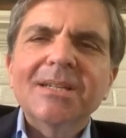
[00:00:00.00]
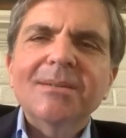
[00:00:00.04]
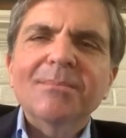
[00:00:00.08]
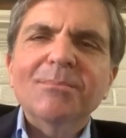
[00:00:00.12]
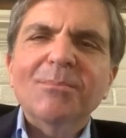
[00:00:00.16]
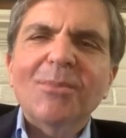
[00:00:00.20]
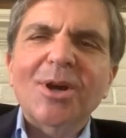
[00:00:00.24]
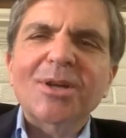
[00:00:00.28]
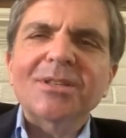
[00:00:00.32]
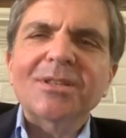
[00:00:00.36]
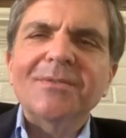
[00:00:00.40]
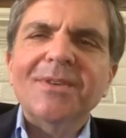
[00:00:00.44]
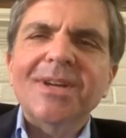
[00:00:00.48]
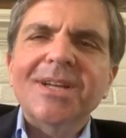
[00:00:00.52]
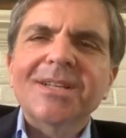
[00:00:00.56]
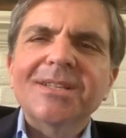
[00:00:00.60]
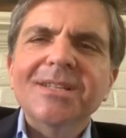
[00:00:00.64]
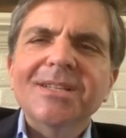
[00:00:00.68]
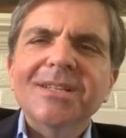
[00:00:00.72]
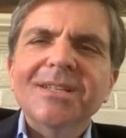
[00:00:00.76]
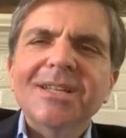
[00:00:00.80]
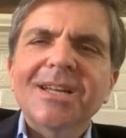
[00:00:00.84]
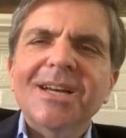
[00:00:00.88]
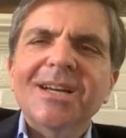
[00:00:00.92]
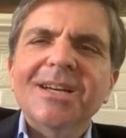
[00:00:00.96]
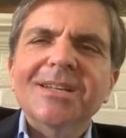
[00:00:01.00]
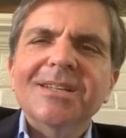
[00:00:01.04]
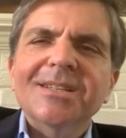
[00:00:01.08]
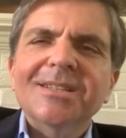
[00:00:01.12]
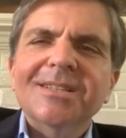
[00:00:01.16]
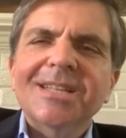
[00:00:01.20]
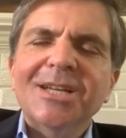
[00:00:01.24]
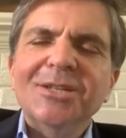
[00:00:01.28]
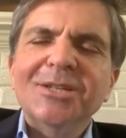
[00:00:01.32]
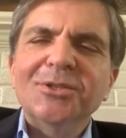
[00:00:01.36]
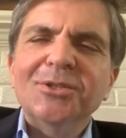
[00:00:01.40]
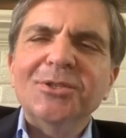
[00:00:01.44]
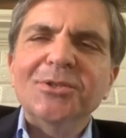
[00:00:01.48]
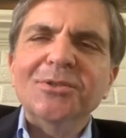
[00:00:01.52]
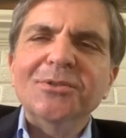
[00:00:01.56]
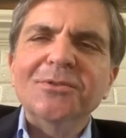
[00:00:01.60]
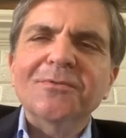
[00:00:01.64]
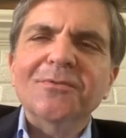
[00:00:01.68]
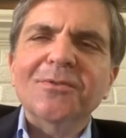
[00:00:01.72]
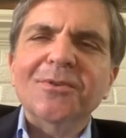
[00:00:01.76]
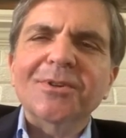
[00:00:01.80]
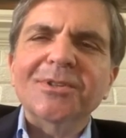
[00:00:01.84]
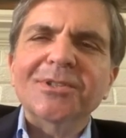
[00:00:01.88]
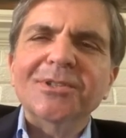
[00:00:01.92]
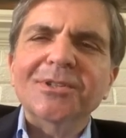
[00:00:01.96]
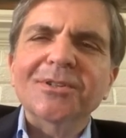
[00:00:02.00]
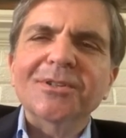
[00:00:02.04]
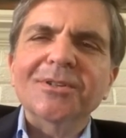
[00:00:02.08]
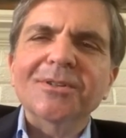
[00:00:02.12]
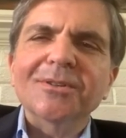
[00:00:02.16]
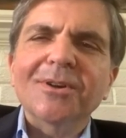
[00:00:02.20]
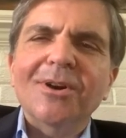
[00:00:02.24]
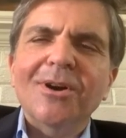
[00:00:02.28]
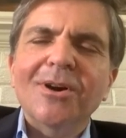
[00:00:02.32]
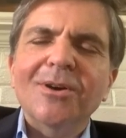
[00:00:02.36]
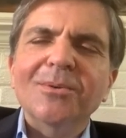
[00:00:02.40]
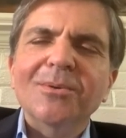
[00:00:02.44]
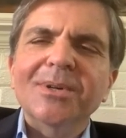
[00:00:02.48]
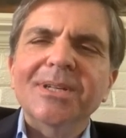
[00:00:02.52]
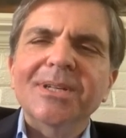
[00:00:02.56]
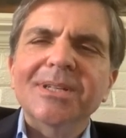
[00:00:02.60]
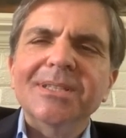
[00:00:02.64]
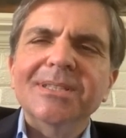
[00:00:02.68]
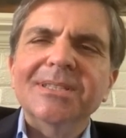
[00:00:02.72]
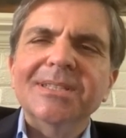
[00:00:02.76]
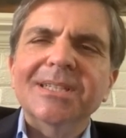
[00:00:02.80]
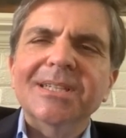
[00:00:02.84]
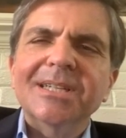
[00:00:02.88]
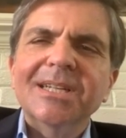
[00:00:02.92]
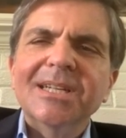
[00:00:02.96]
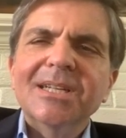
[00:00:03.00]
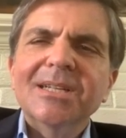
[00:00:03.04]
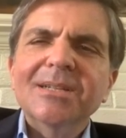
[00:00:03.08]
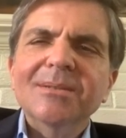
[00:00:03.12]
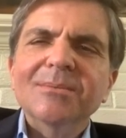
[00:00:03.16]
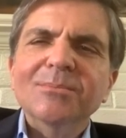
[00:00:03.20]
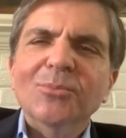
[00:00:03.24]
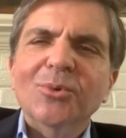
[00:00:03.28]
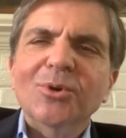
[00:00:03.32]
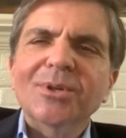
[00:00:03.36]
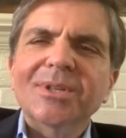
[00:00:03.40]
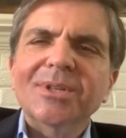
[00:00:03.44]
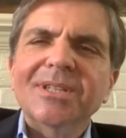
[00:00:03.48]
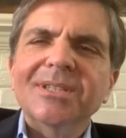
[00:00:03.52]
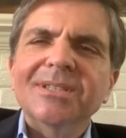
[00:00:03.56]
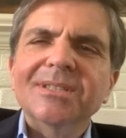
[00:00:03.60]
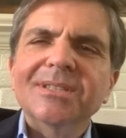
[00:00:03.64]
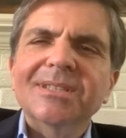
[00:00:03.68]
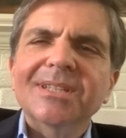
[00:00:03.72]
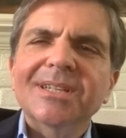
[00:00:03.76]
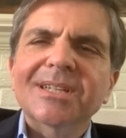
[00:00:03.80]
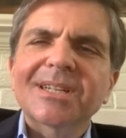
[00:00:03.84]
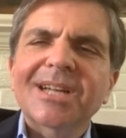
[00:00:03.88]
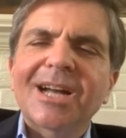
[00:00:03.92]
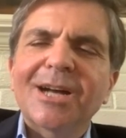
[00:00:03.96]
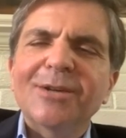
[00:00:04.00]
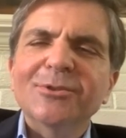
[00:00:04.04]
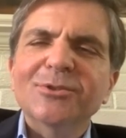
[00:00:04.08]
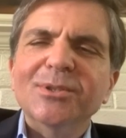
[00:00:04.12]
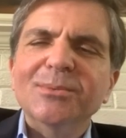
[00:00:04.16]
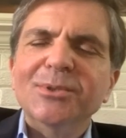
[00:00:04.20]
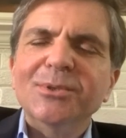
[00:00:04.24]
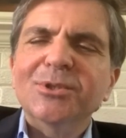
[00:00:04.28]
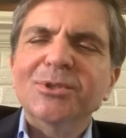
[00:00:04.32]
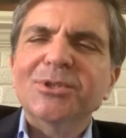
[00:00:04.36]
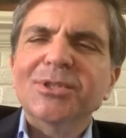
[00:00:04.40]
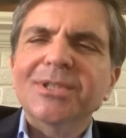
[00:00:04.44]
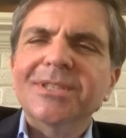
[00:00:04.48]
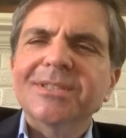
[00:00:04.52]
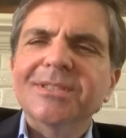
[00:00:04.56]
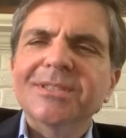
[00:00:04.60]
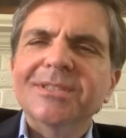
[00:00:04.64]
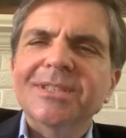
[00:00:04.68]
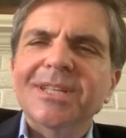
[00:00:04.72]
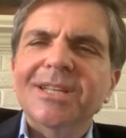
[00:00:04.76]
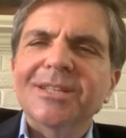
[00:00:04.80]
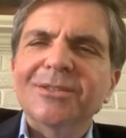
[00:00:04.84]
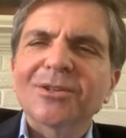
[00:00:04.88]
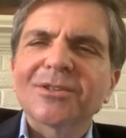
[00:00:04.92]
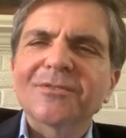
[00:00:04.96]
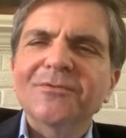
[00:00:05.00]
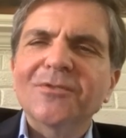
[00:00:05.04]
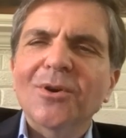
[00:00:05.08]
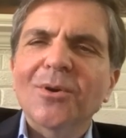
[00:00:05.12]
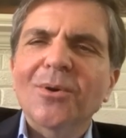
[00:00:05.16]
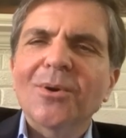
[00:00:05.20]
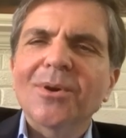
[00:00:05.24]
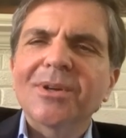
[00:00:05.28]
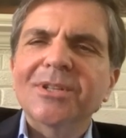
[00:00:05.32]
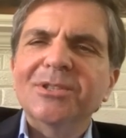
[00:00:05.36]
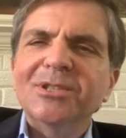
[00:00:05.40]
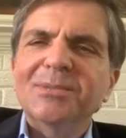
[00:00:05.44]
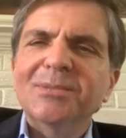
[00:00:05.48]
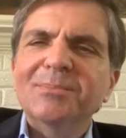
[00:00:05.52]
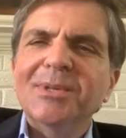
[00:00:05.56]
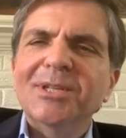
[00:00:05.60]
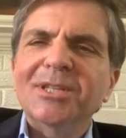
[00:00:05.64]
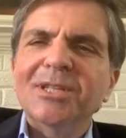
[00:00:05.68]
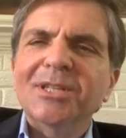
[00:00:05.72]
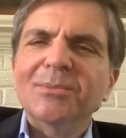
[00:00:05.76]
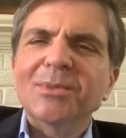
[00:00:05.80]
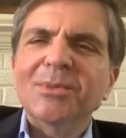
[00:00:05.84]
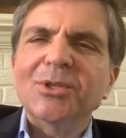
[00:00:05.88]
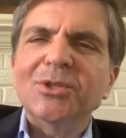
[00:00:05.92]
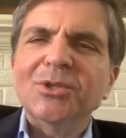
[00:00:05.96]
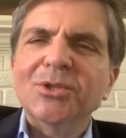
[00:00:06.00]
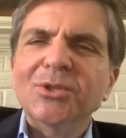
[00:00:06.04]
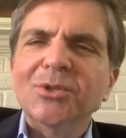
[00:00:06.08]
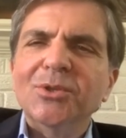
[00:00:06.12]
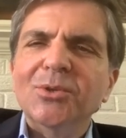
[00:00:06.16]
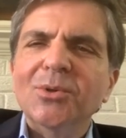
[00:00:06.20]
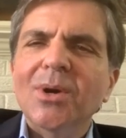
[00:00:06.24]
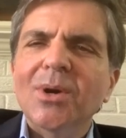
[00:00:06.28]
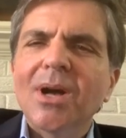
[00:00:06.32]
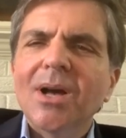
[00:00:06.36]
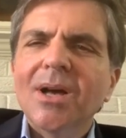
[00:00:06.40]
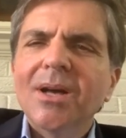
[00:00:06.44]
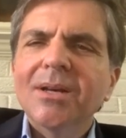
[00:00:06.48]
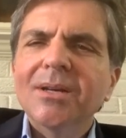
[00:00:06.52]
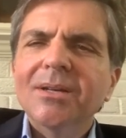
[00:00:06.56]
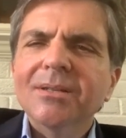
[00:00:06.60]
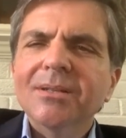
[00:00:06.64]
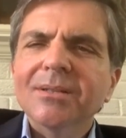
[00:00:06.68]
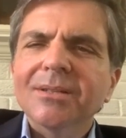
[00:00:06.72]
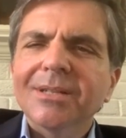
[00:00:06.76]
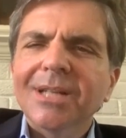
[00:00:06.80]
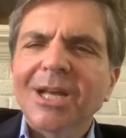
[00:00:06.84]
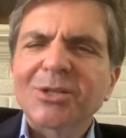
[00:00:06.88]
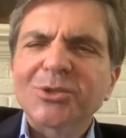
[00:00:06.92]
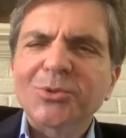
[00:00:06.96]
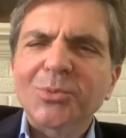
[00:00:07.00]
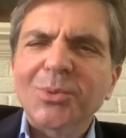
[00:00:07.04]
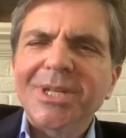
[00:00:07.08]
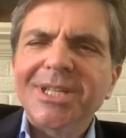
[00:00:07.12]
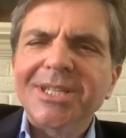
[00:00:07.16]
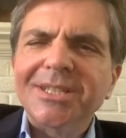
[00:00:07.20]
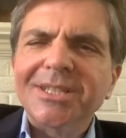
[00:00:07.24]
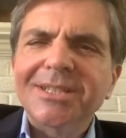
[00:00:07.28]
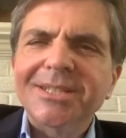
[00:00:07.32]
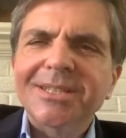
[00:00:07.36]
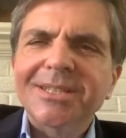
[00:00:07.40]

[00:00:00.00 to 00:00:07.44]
Mark Levesque, thank you for your always brilliant contributions, and look forward to speaking with you next week.